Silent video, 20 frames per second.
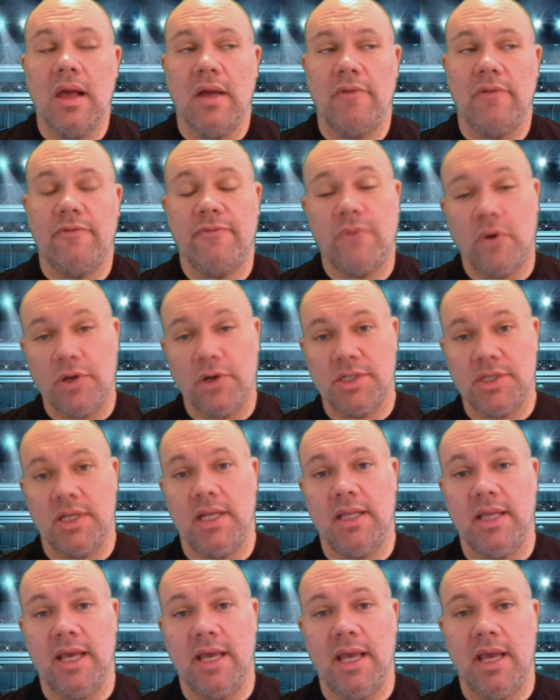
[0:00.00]

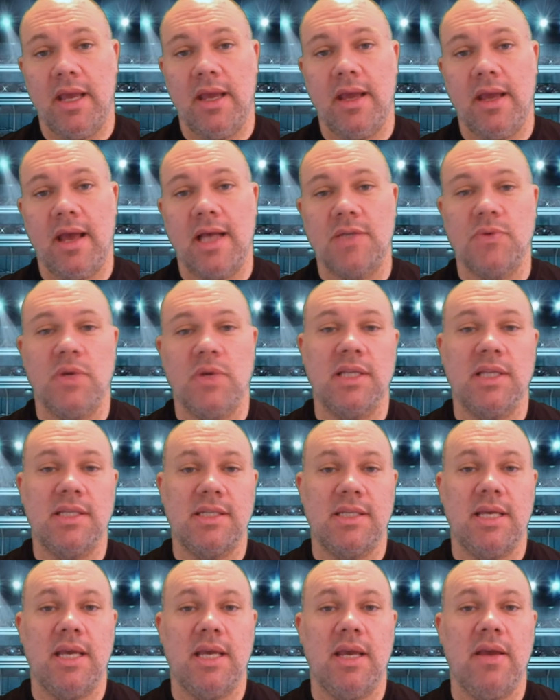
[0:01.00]
Unfortunately, as we can
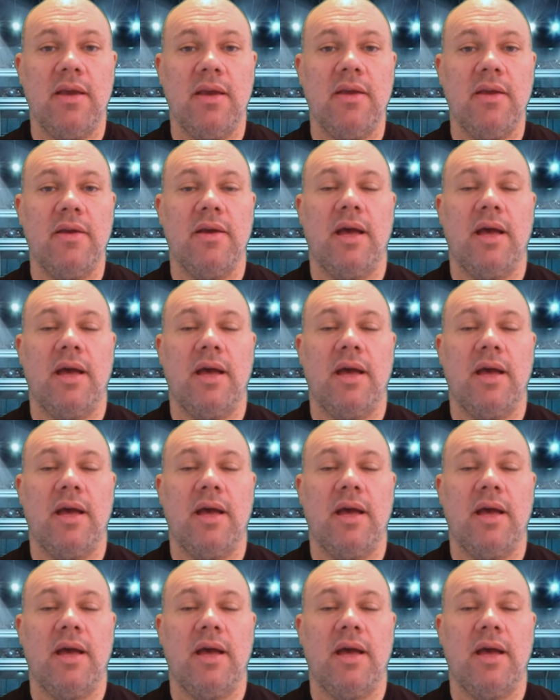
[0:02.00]
see